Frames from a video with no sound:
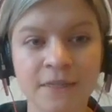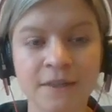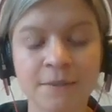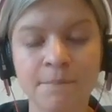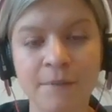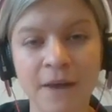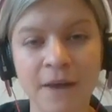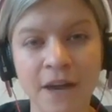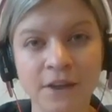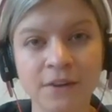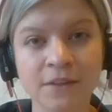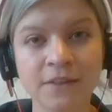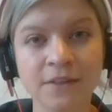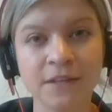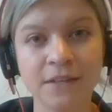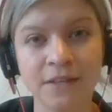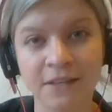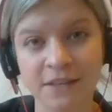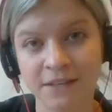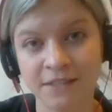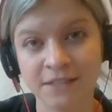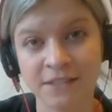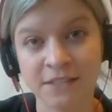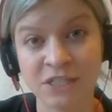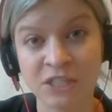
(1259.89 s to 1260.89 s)
the better the
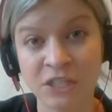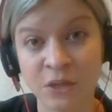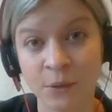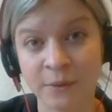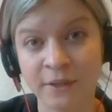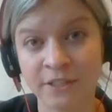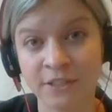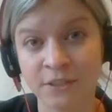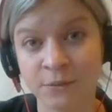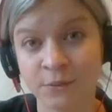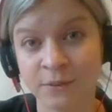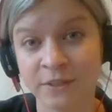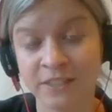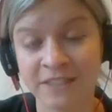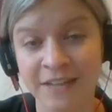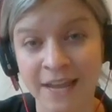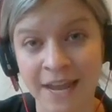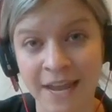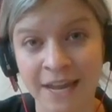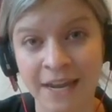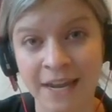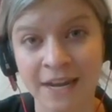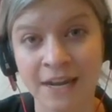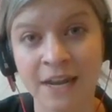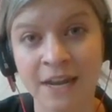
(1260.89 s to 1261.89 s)
yeast is going to
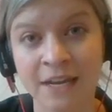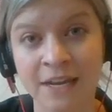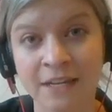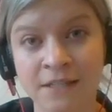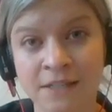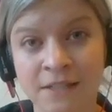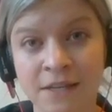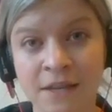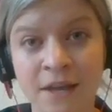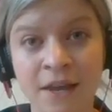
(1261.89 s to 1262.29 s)
retain its